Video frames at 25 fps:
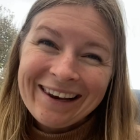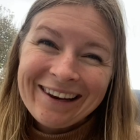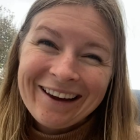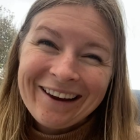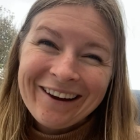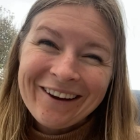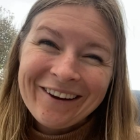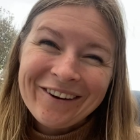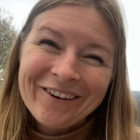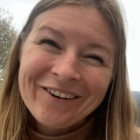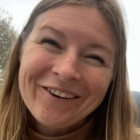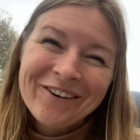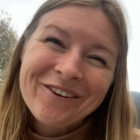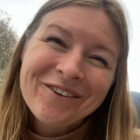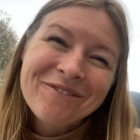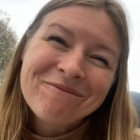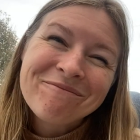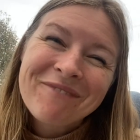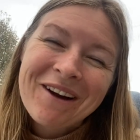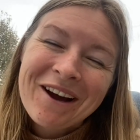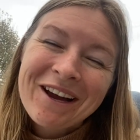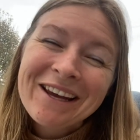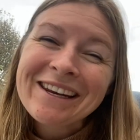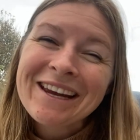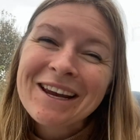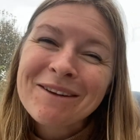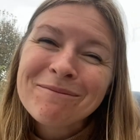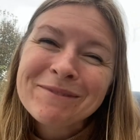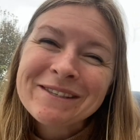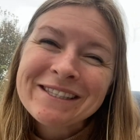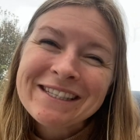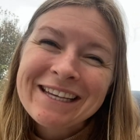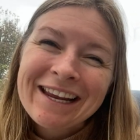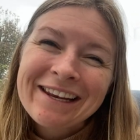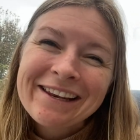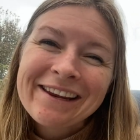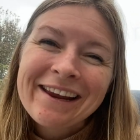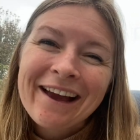Hello, my name's
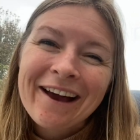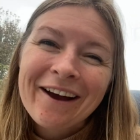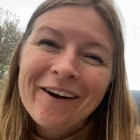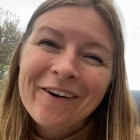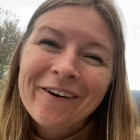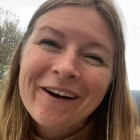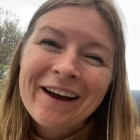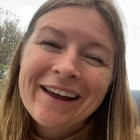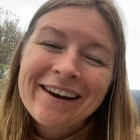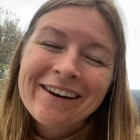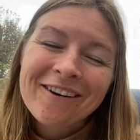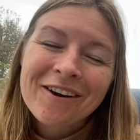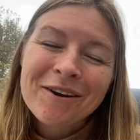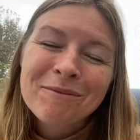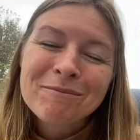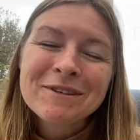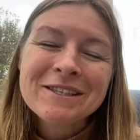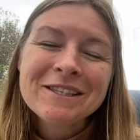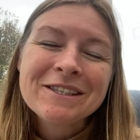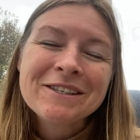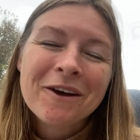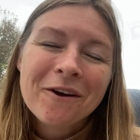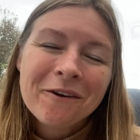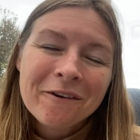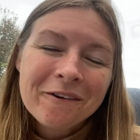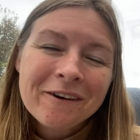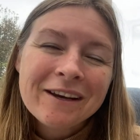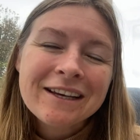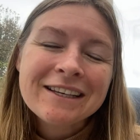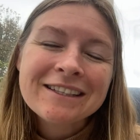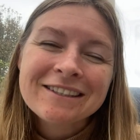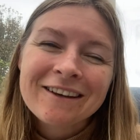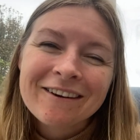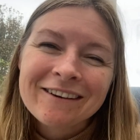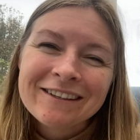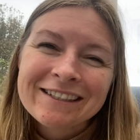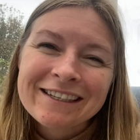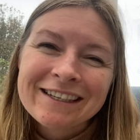Danielle and I'm so
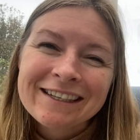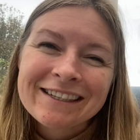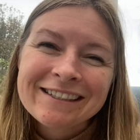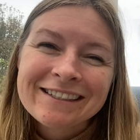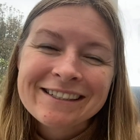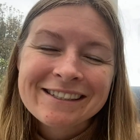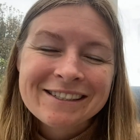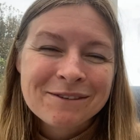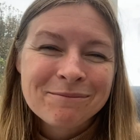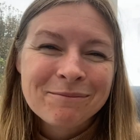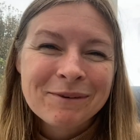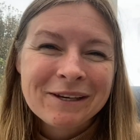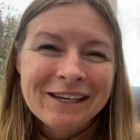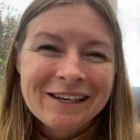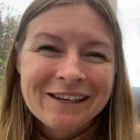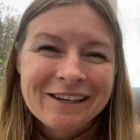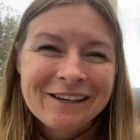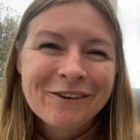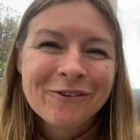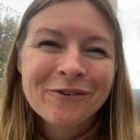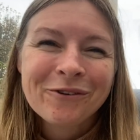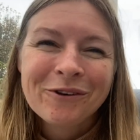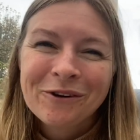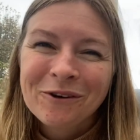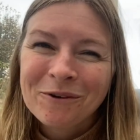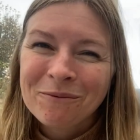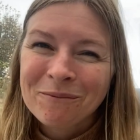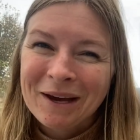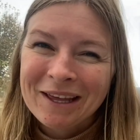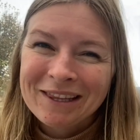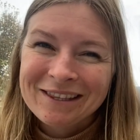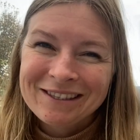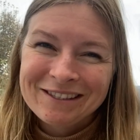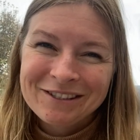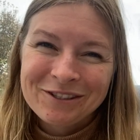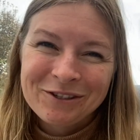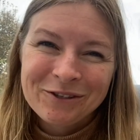excited to be your new maths